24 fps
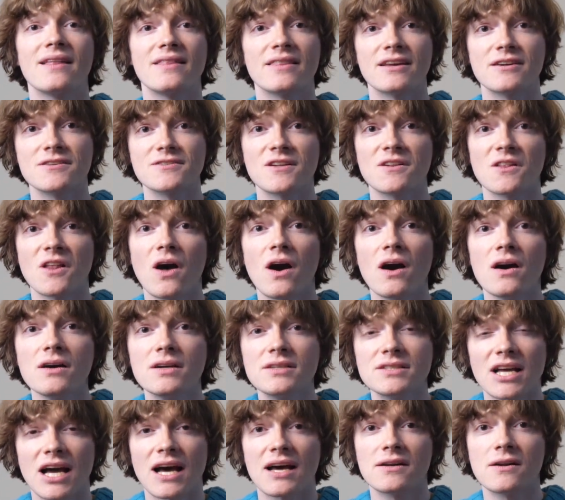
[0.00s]
There's a long
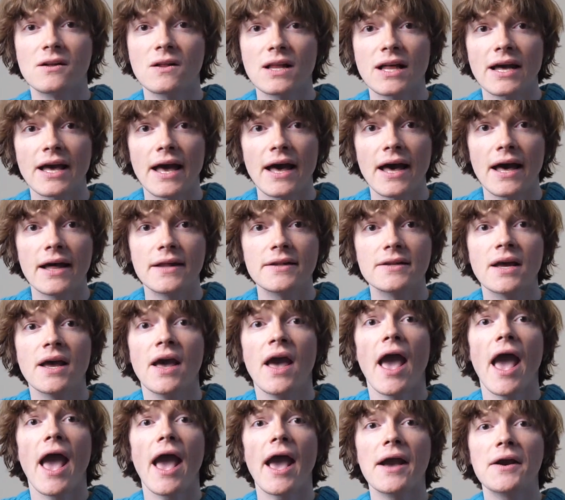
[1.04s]
tunnel ahead
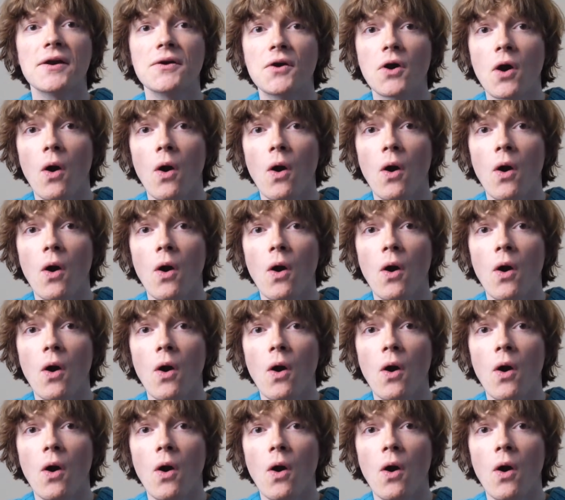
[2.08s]
and